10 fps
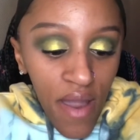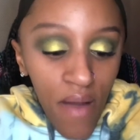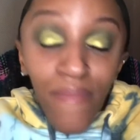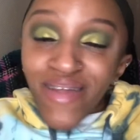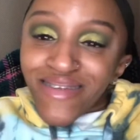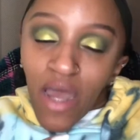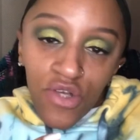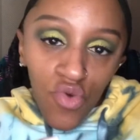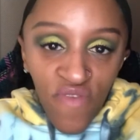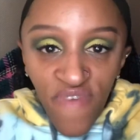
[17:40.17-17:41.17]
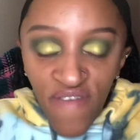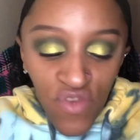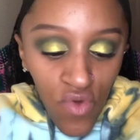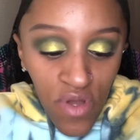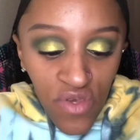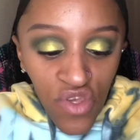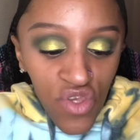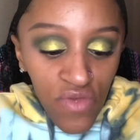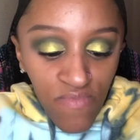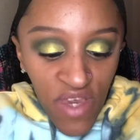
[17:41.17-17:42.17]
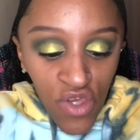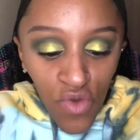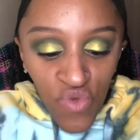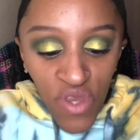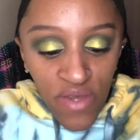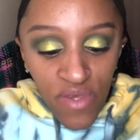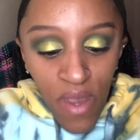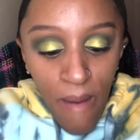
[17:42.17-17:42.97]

My $1.25 store makes no sense.